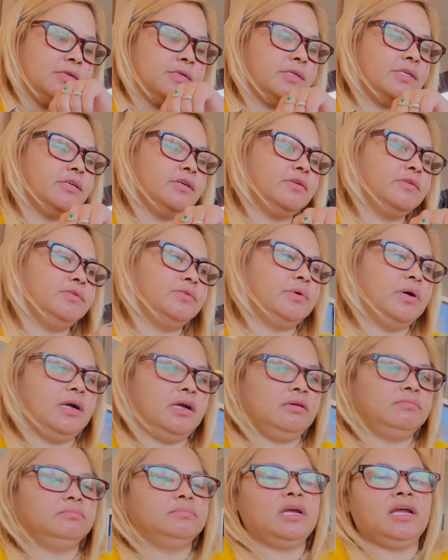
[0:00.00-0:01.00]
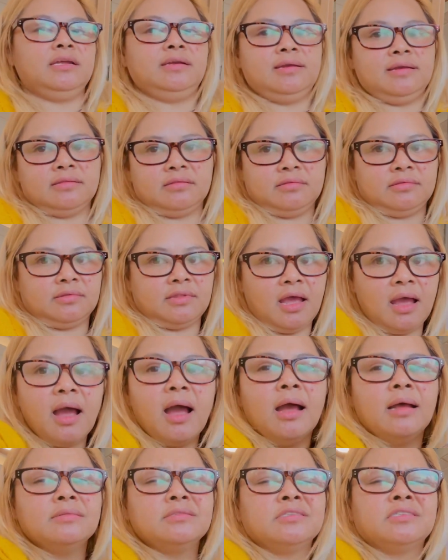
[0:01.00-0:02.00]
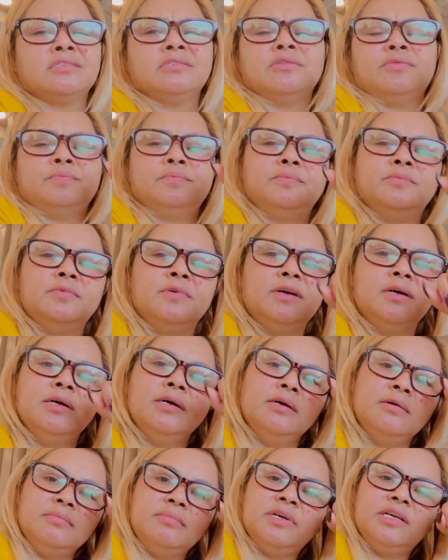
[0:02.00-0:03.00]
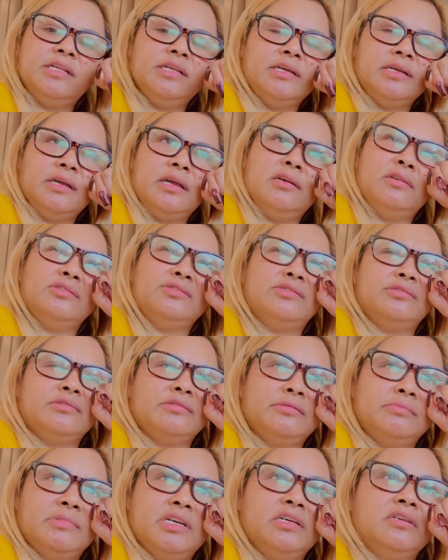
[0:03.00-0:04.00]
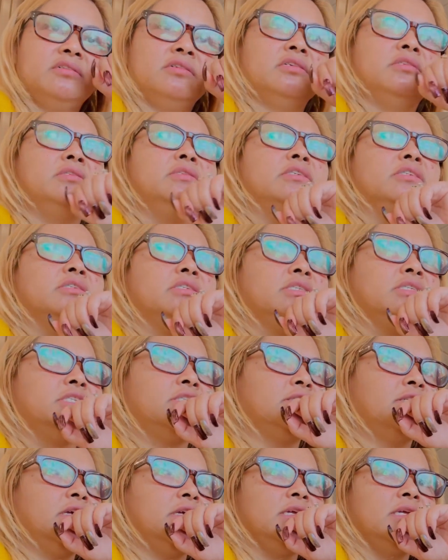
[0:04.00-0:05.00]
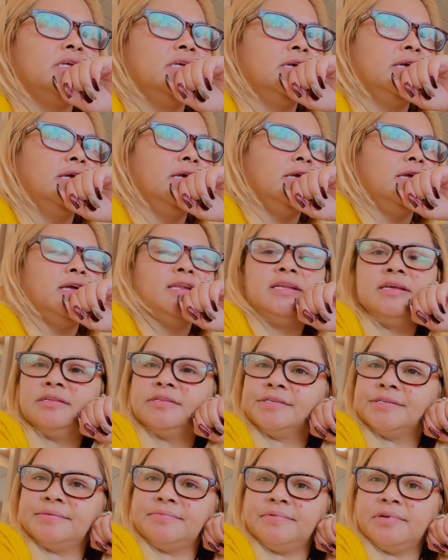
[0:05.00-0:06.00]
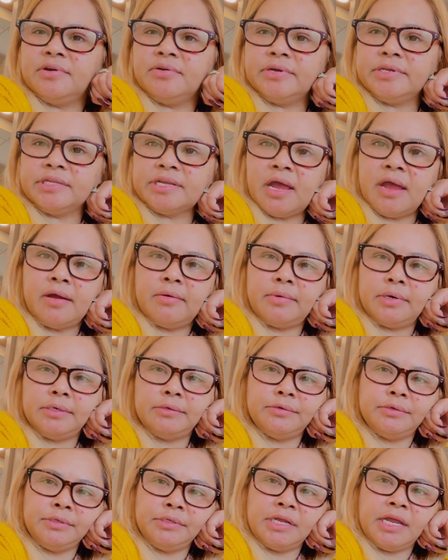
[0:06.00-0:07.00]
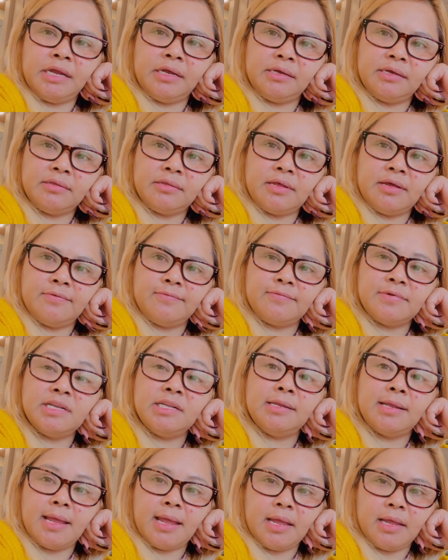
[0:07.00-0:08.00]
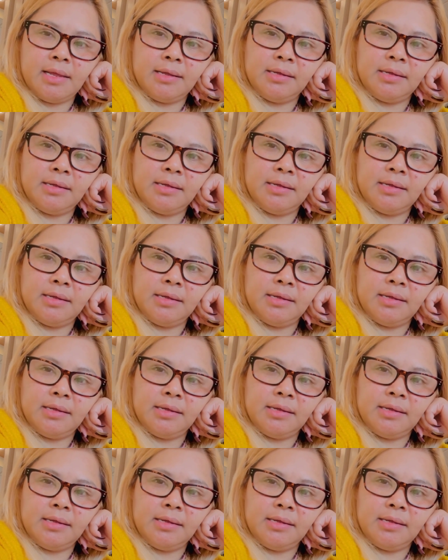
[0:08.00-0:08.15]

So I got tons of medications, my goodness. And it's very tiring to take it every day.